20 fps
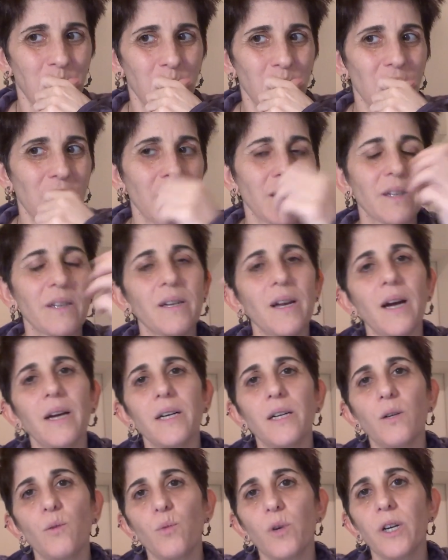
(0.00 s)
that's not
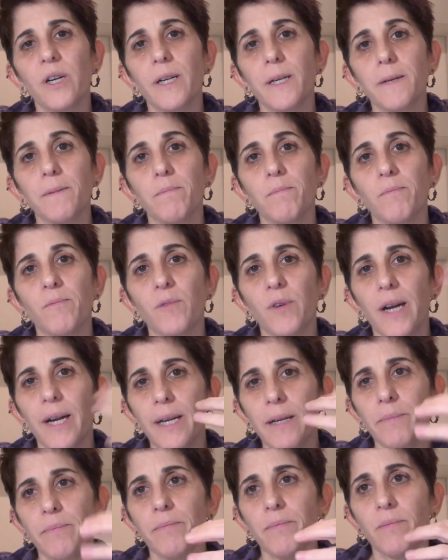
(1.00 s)
going to work,
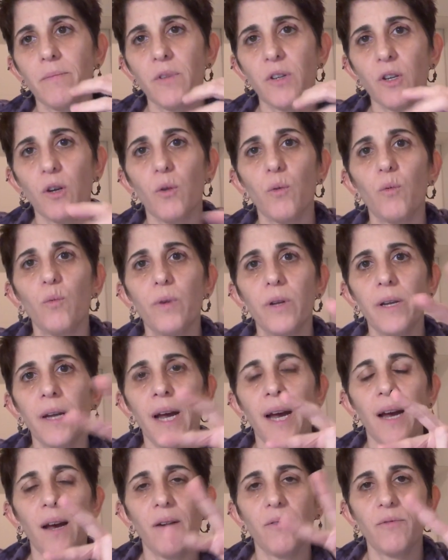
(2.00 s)
right? So we
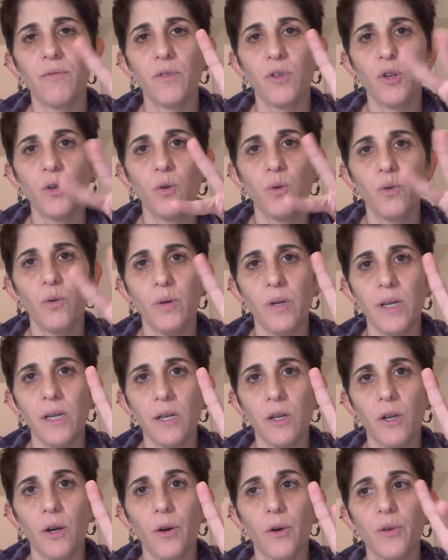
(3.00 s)
have two
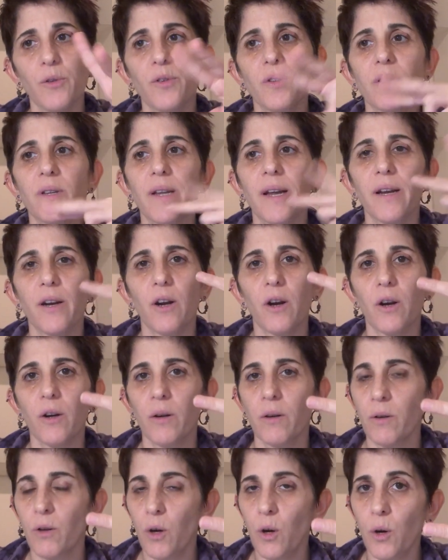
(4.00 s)
egos that
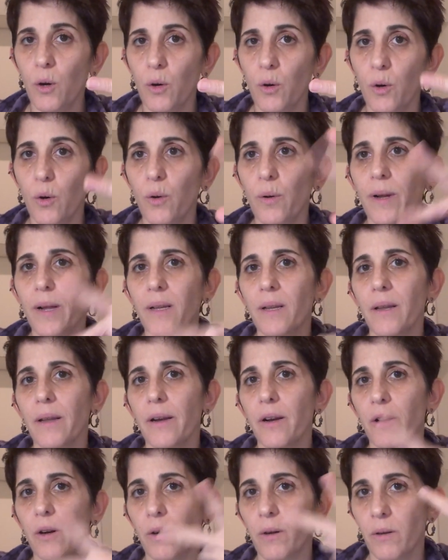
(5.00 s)
are whole and
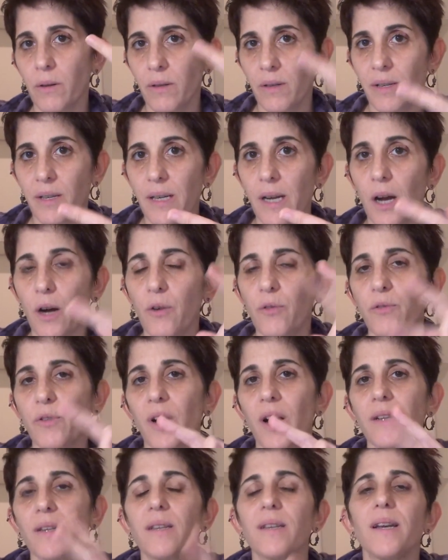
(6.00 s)
they're self,
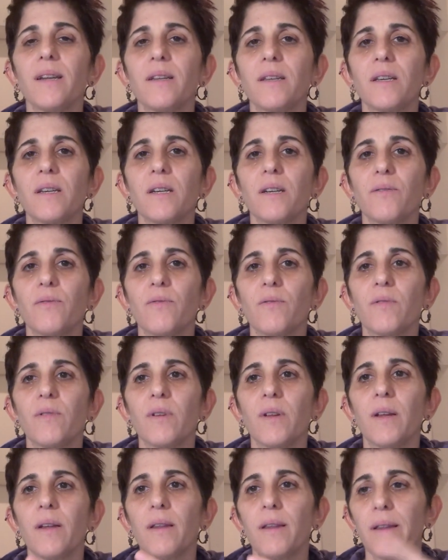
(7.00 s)
not sensitive.
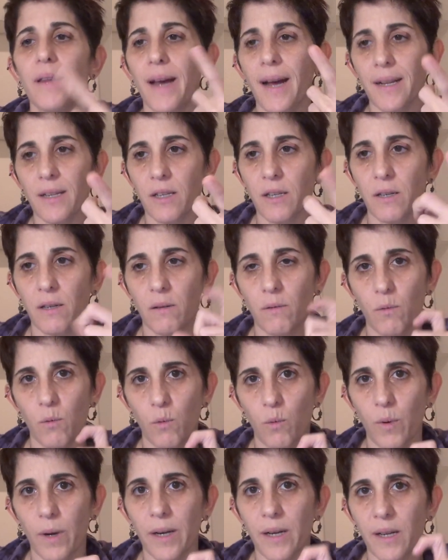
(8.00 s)
That's
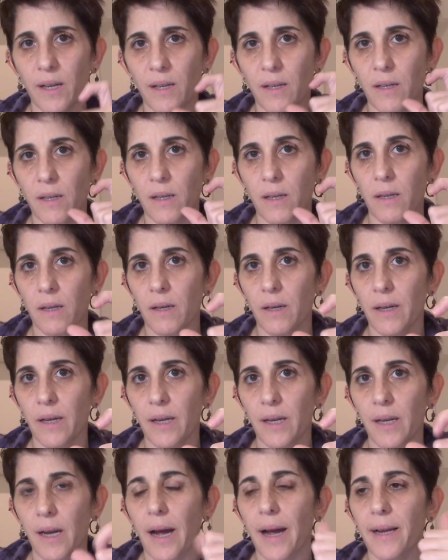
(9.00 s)
what is
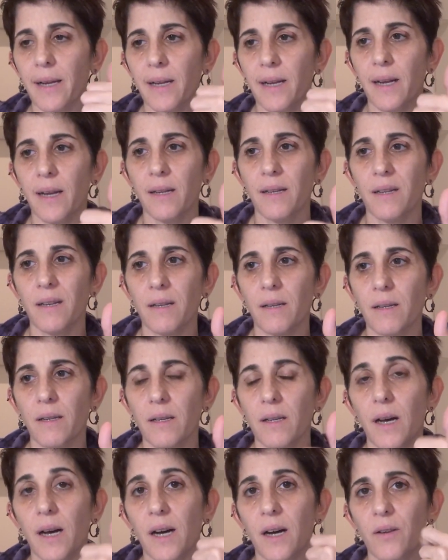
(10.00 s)
a I can
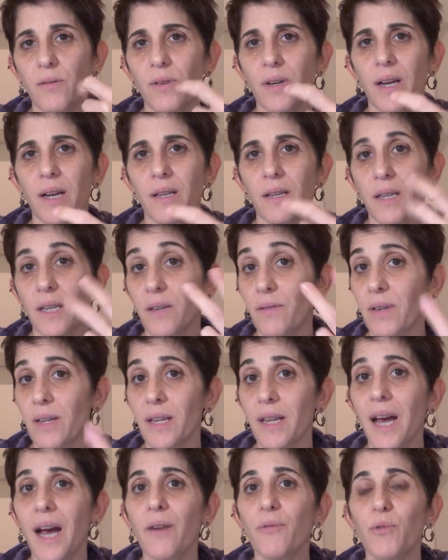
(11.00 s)
love and live and
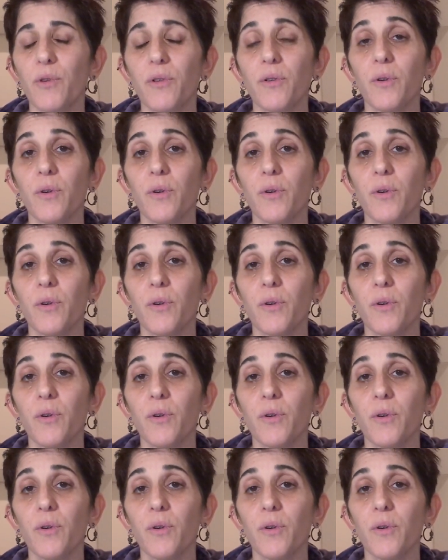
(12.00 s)
laugh with